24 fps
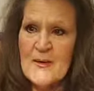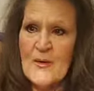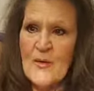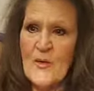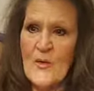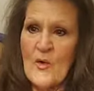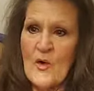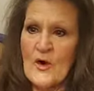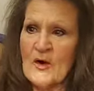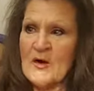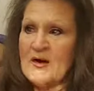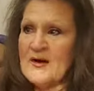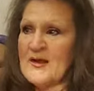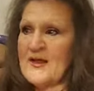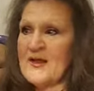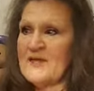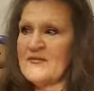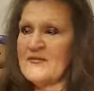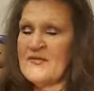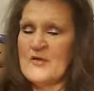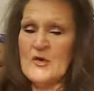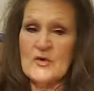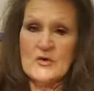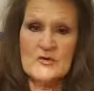Or
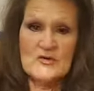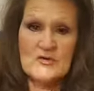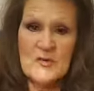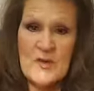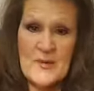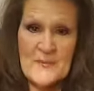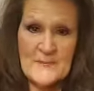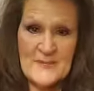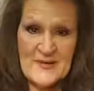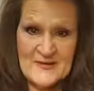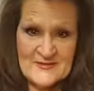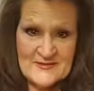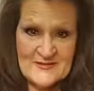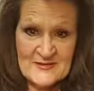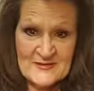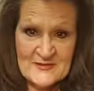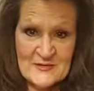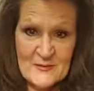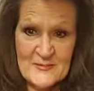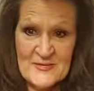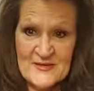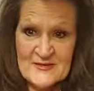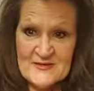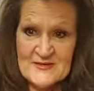if you're doing business
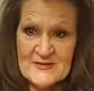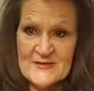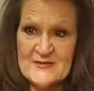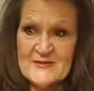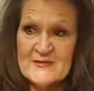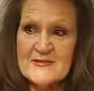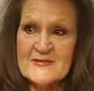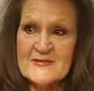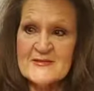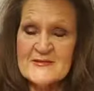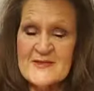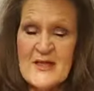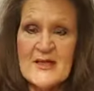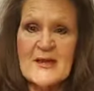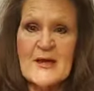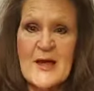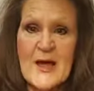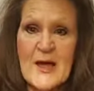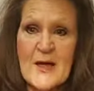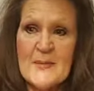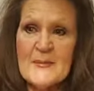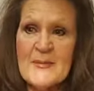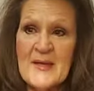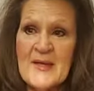to business, set
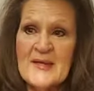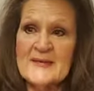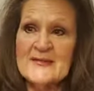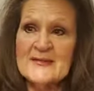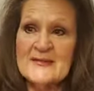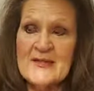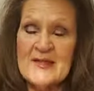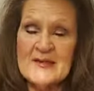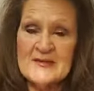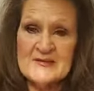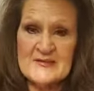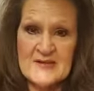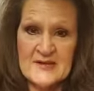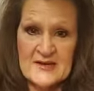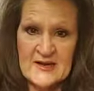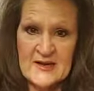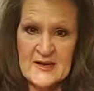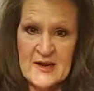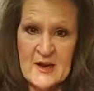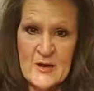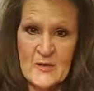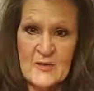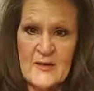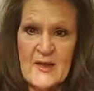up a LinkedIn account.